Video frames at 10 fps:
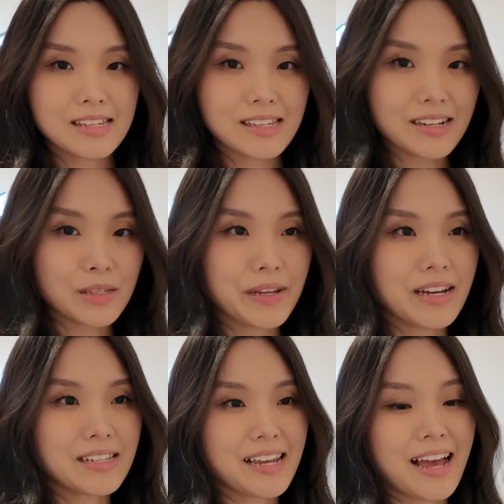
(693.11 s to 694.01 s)
sucks
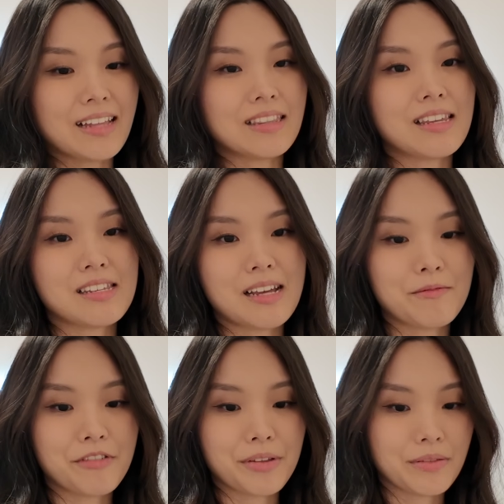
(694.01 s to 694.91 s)
because I had this
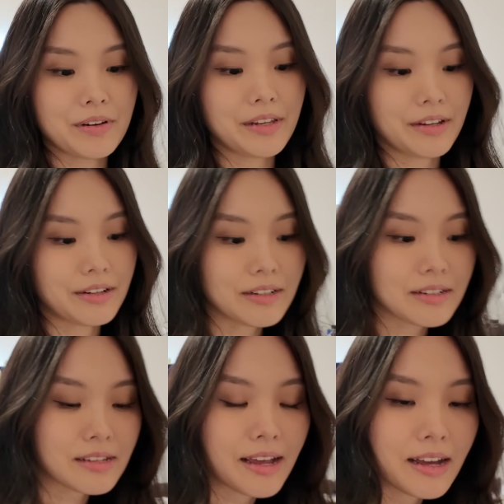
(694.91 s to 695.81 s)
lamp for 3
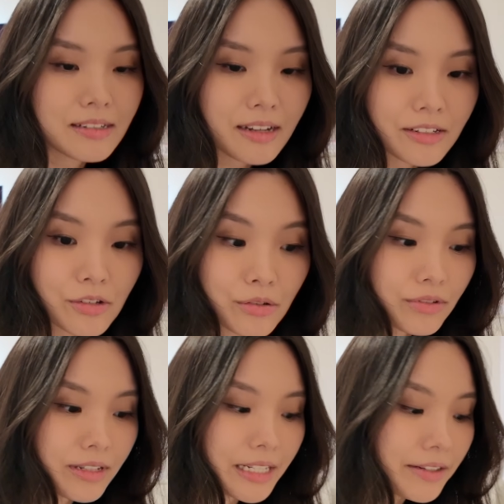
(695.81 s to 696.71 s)
years and I just
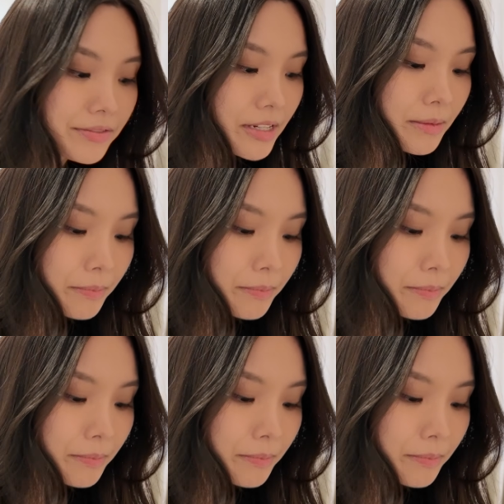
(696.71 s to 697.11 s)
really loved it,